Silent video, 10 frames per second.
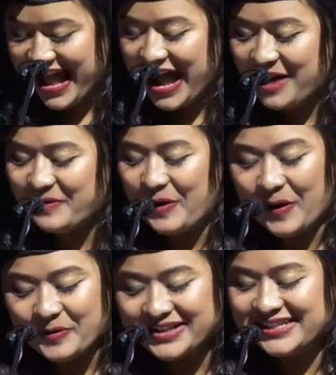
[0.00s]
I've
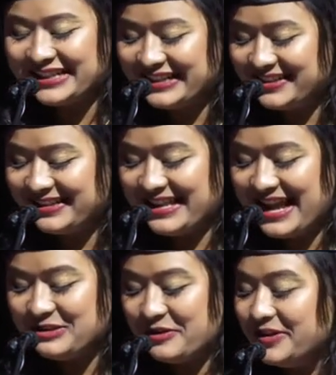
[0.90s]
always heard
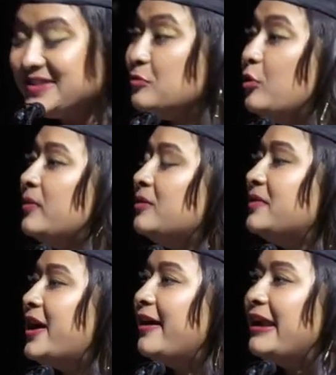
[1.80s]
that there is a woman
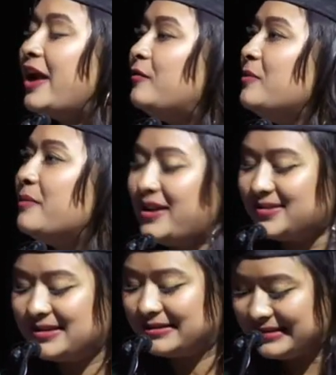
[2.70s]
behind every
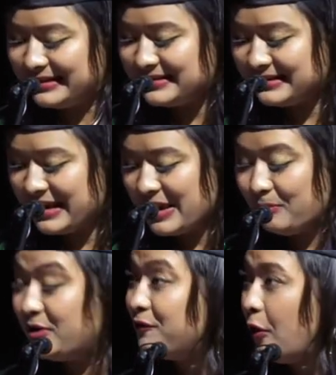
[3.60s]
man's success,
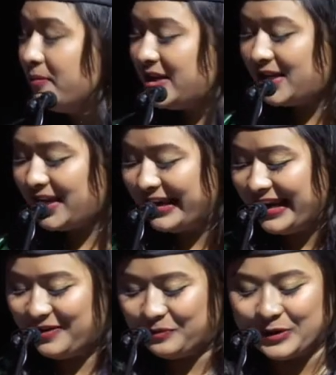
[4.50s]
but for me,
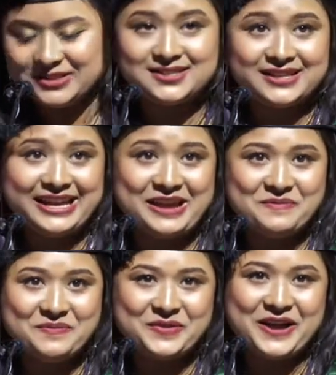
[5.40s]
it was
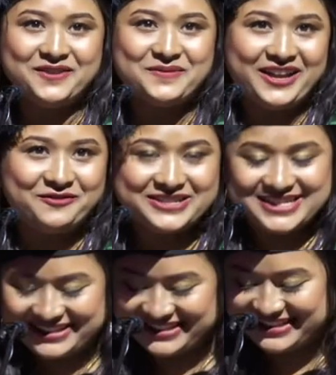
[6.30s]
Him behind my every
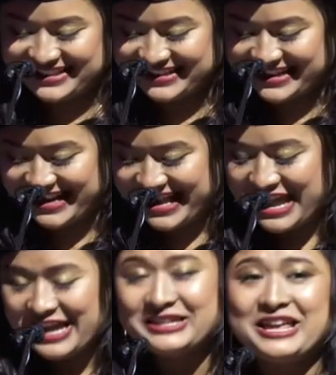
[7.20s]
success.
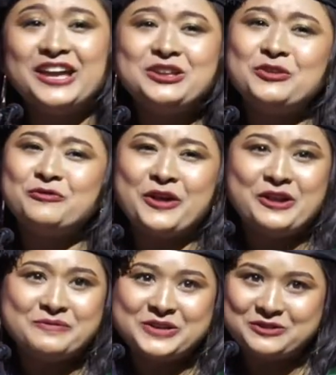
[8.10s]
Thank you
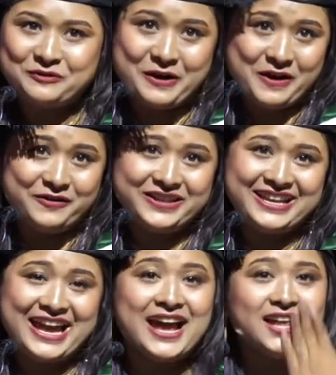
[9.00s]
very much for
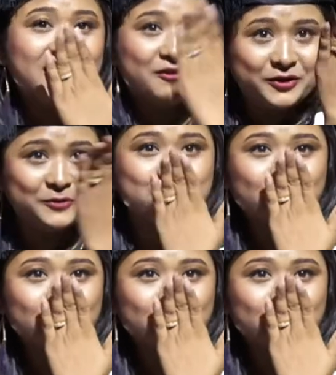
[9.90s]
everything, and I love you.